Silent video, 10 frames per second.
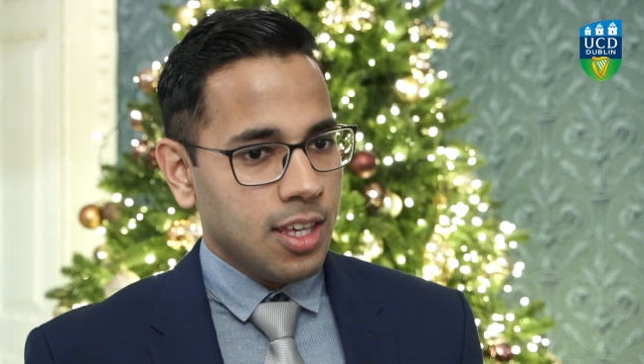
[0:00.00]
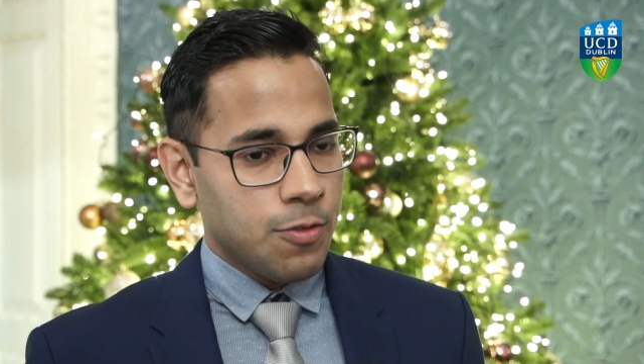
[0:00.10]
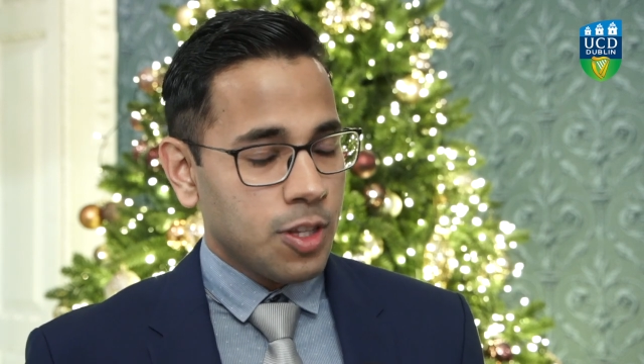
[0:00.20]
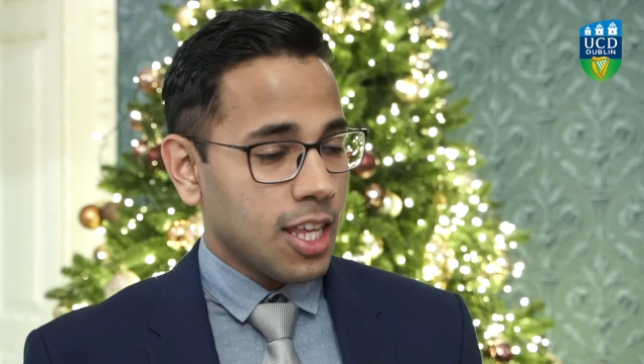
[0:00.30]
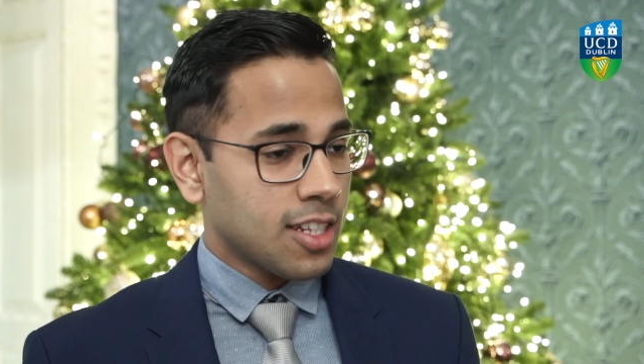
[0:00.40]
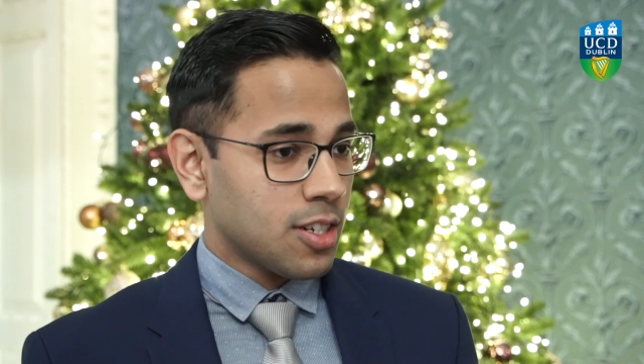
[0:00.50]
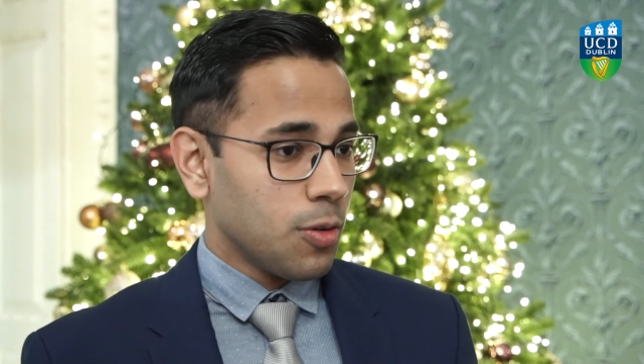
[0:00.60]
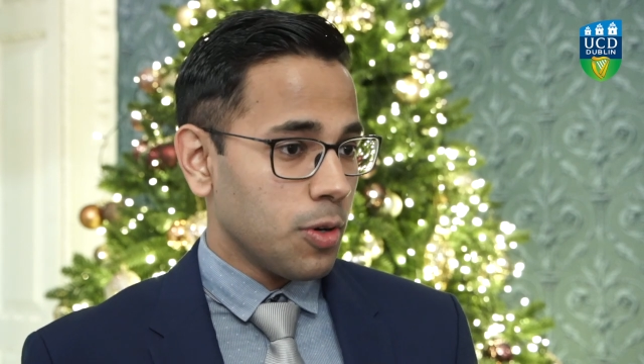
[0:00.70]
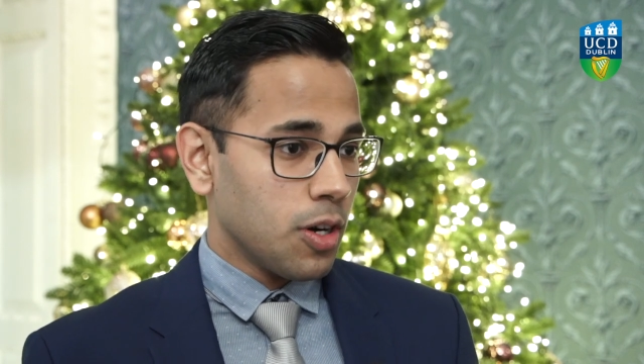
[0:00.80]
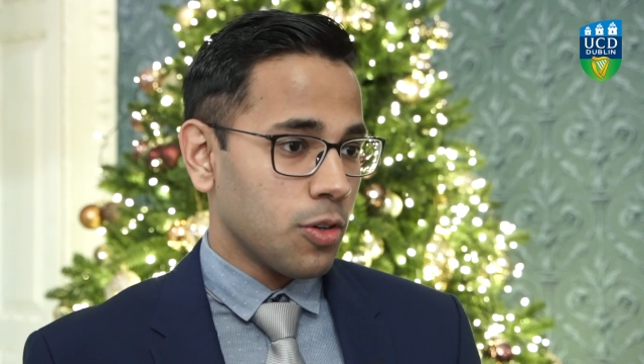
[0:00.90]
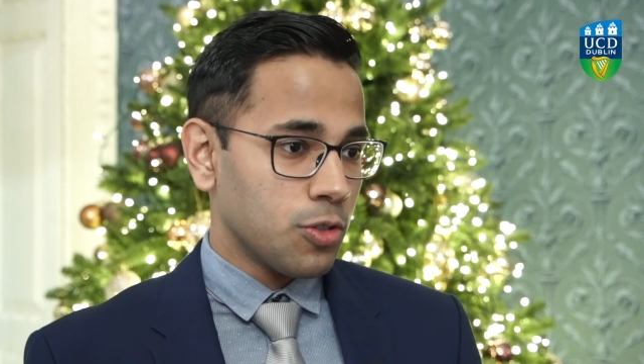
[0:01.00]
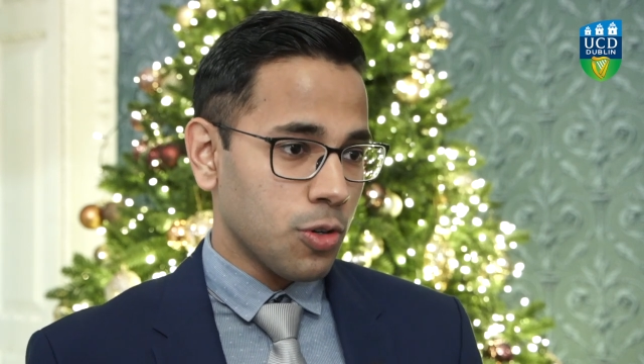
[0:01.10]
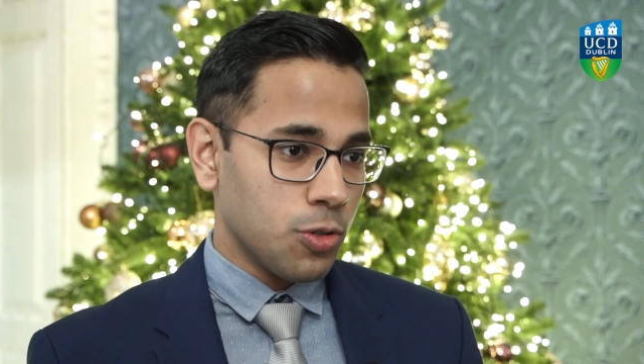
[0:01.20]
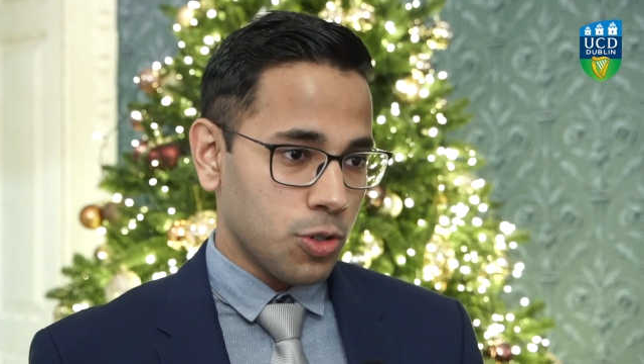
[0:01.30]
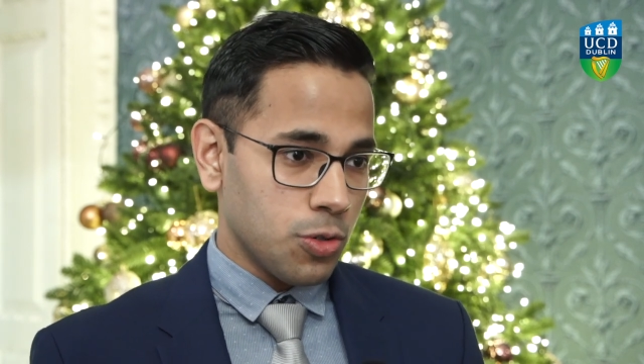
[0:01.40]
even next year we are going to
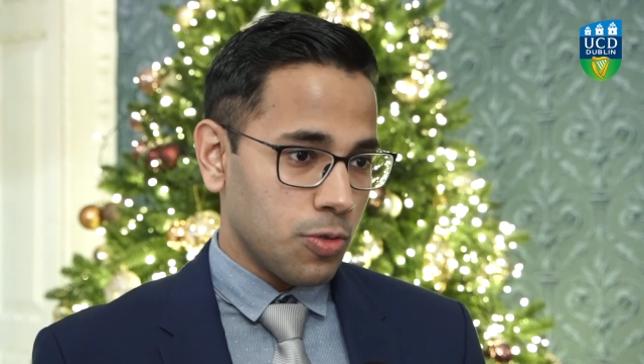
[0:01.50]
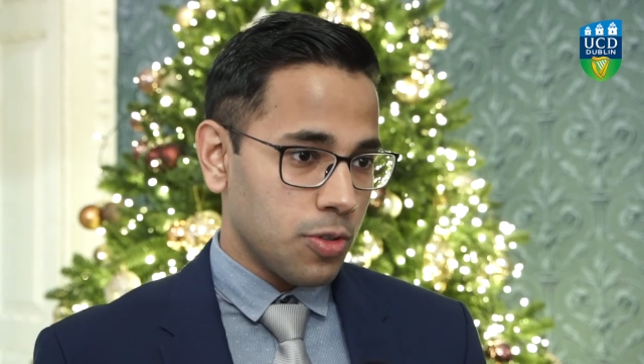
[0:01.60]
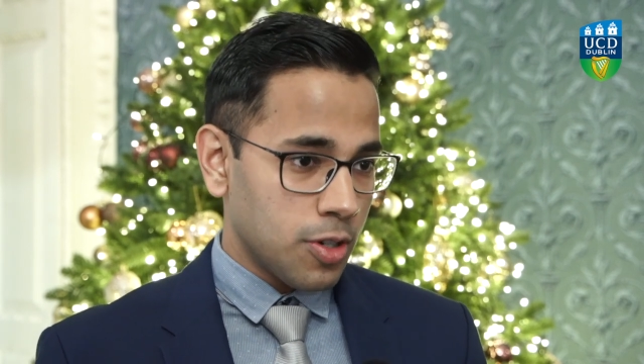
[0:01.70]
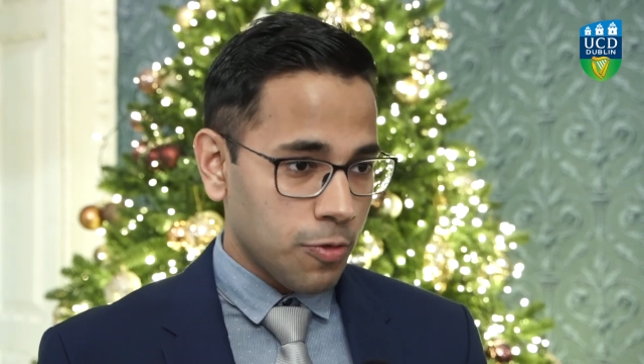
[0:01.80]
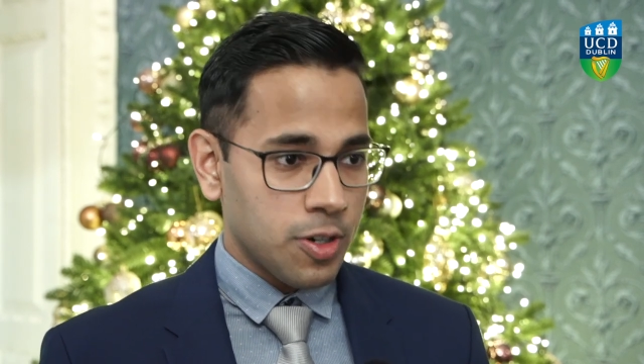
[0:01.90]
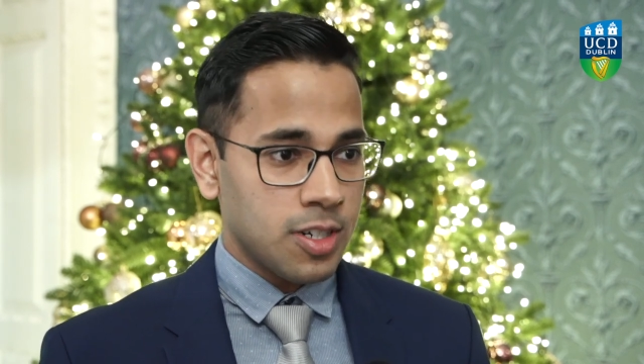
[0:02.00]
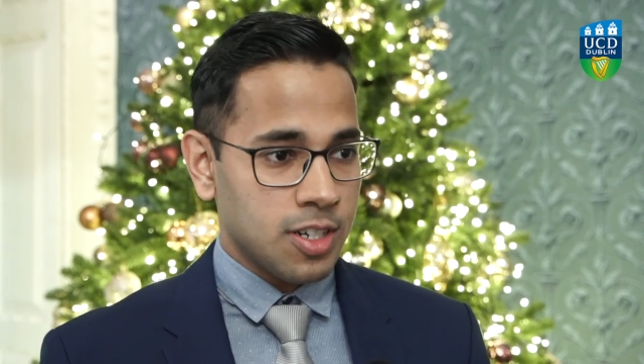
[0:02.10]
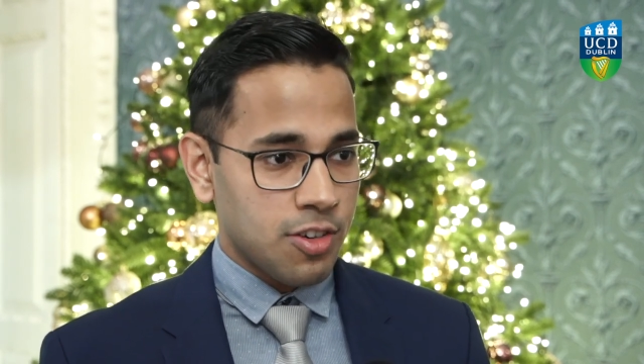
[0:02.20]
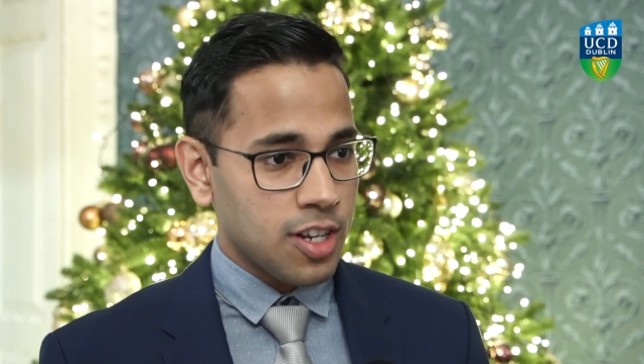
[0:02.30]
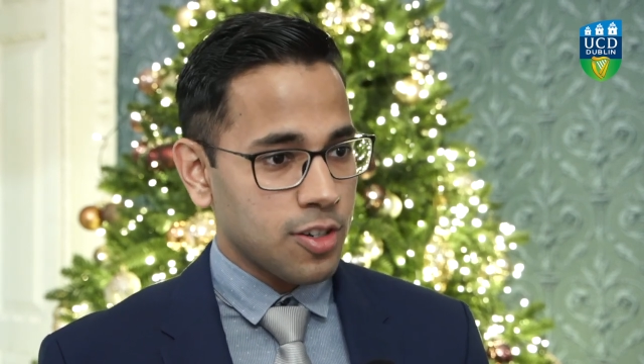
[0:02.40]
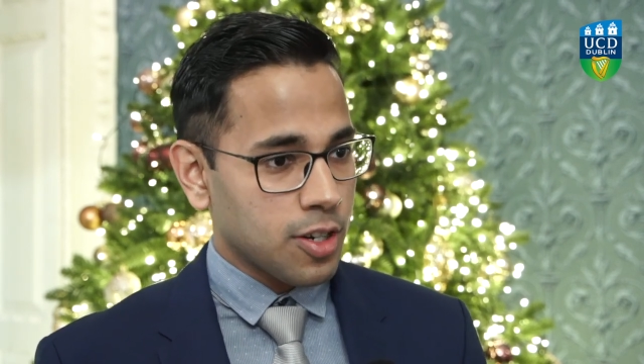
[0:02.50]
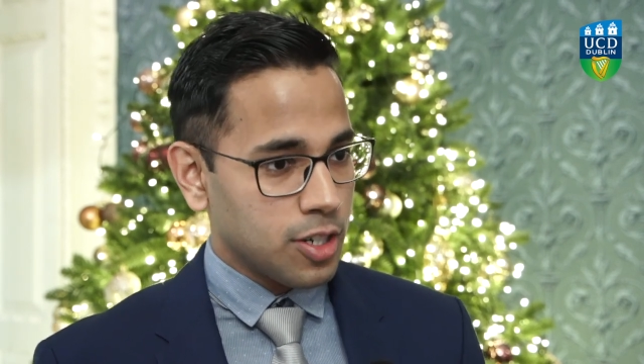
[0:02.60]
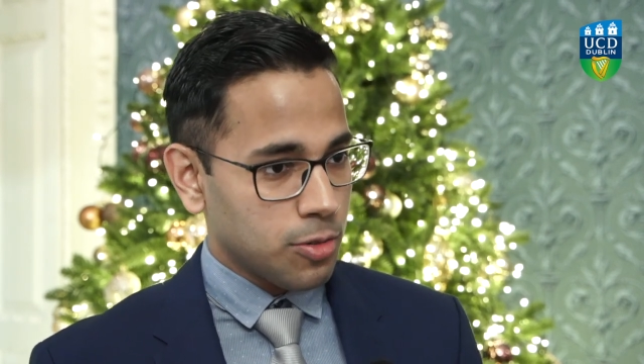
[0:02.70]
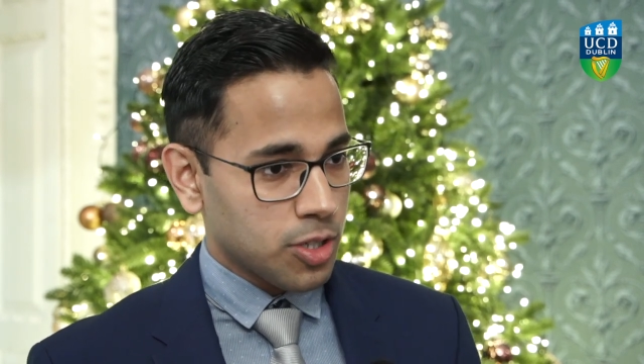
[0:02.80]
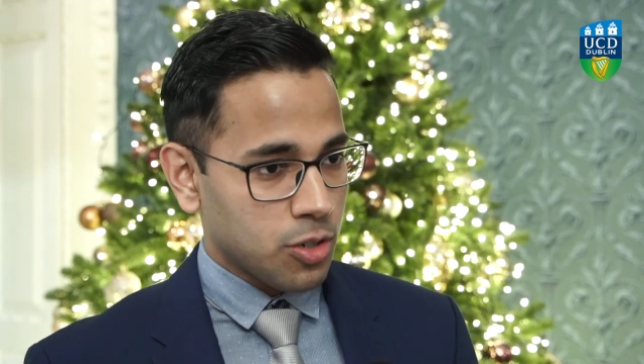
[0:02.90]
go to different international
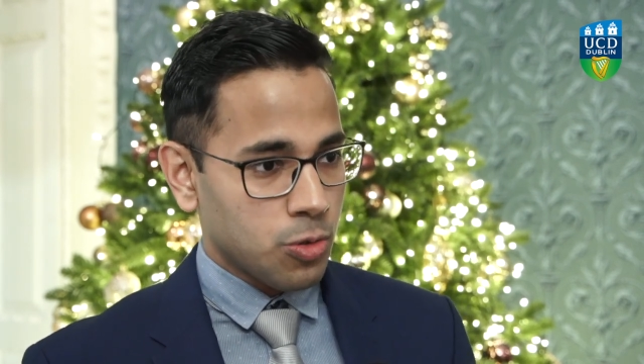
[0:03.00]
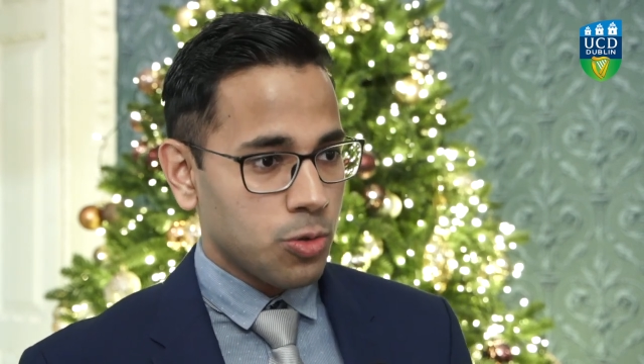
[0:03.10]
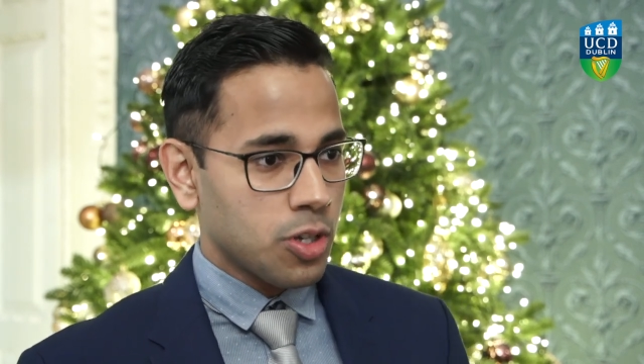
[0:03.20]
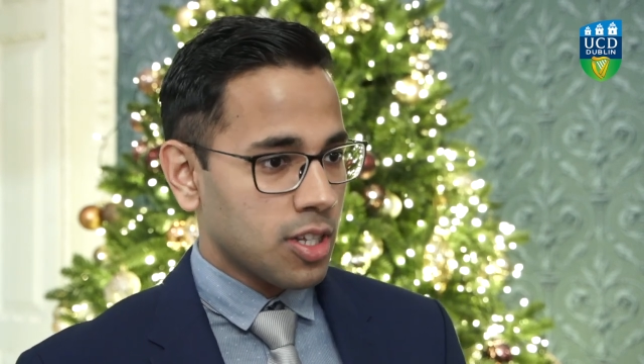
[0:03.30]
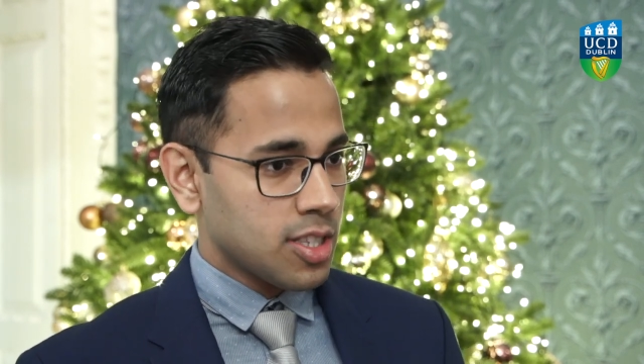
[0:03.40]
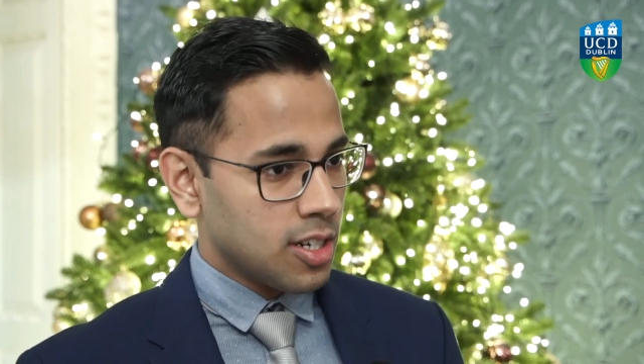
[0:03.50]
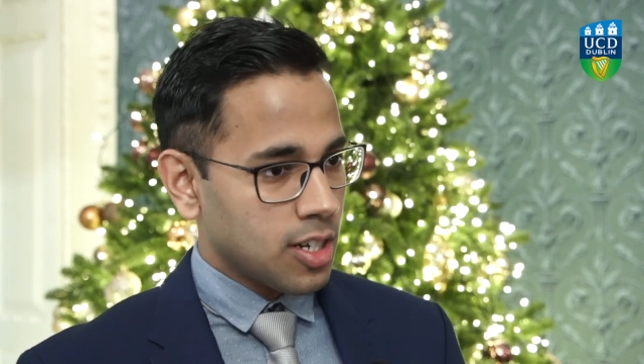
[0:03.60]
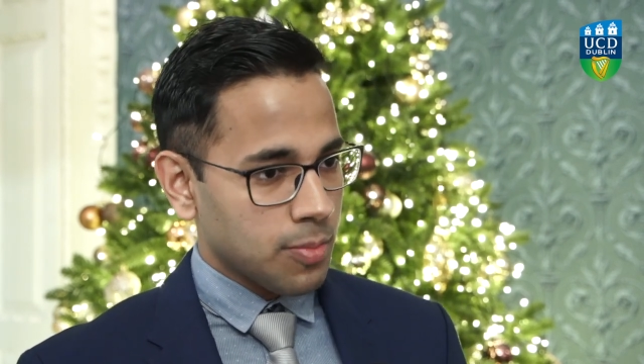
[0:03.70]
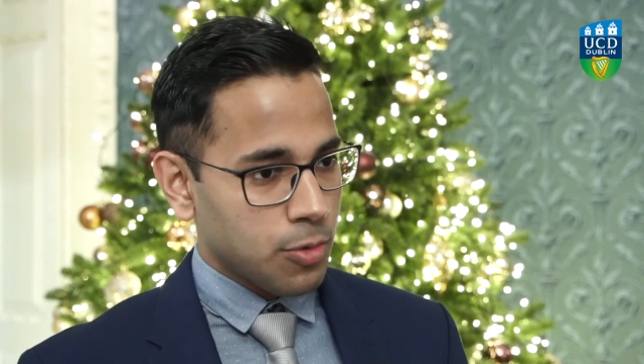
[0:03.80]
countries to do the consulting